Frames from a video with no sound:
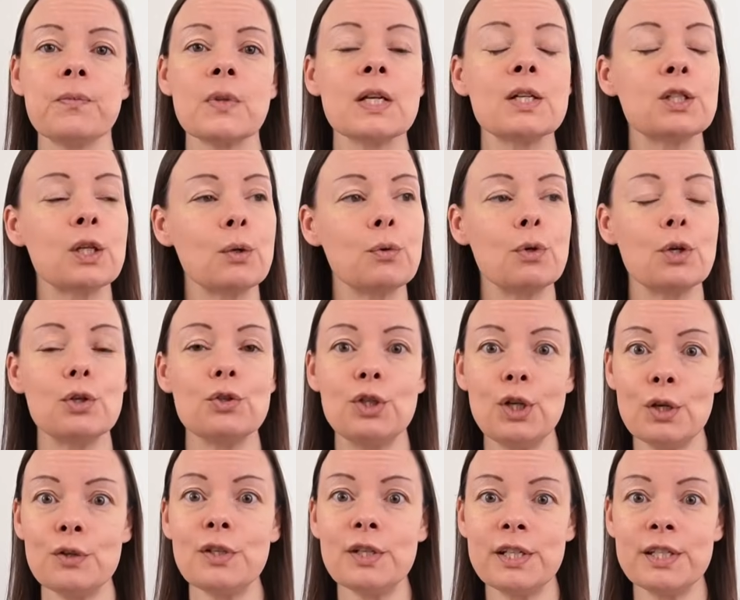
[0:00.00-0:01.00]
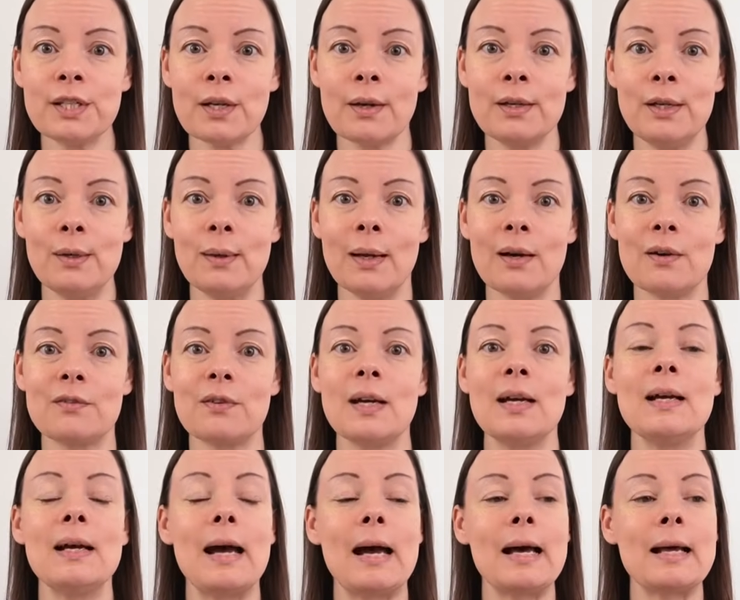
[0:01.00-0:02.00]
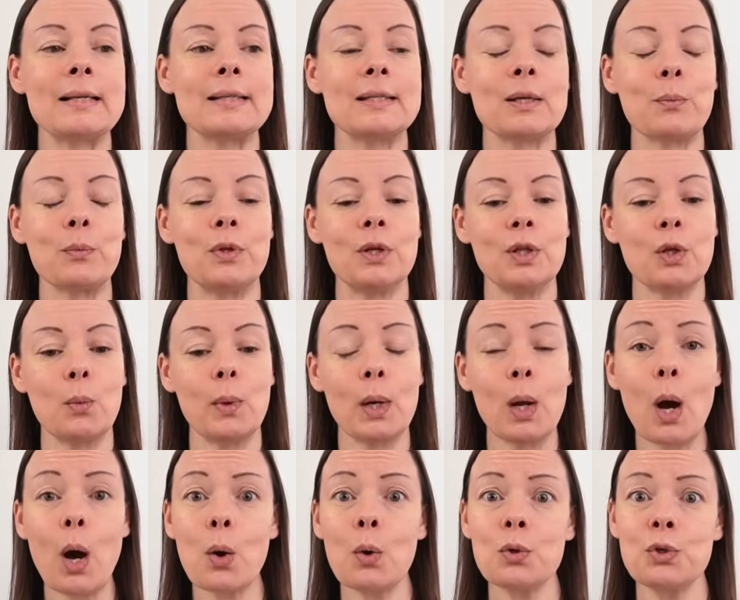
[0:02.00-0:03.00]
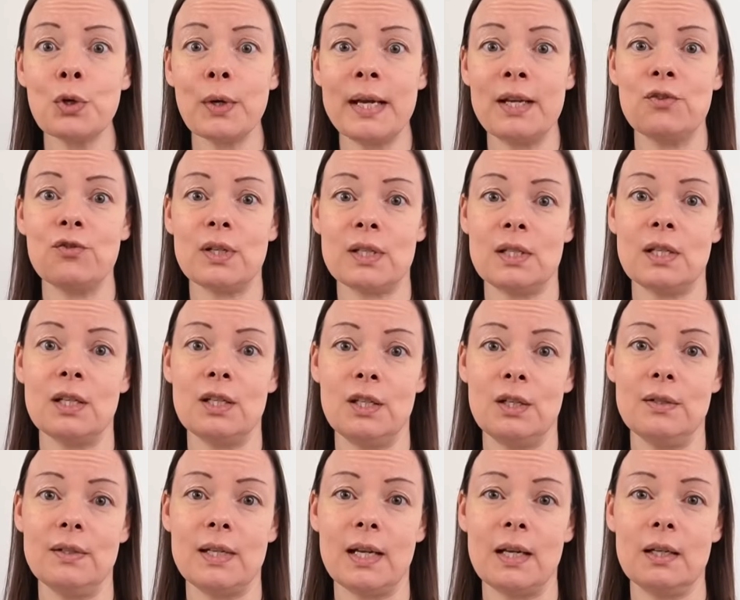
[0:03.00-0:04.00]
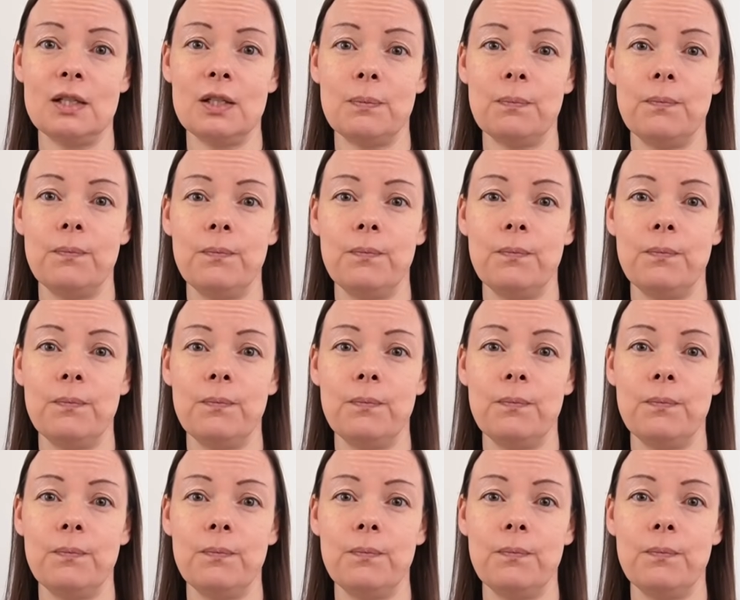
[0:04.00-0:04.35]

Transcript: So choose a design you love and something that will hold your interest as you stitch.